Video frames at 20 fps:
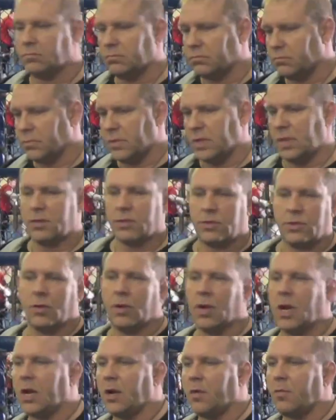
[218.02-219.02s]
things
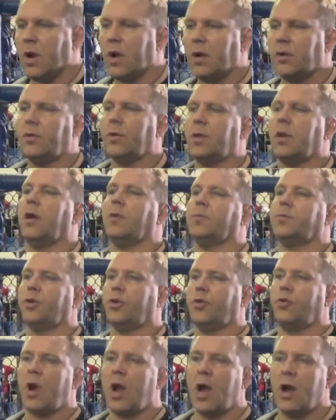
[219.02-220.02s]
going on around you. It helps you
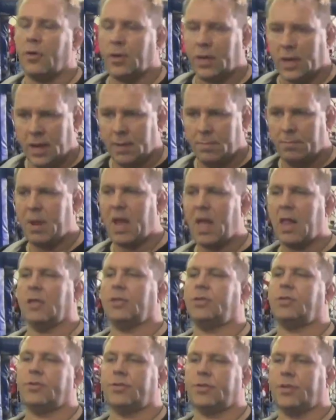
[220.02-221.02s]
ground and
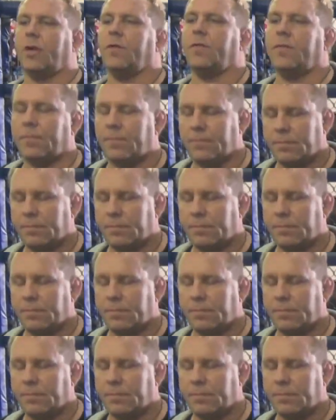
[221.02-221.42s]
balance yourself.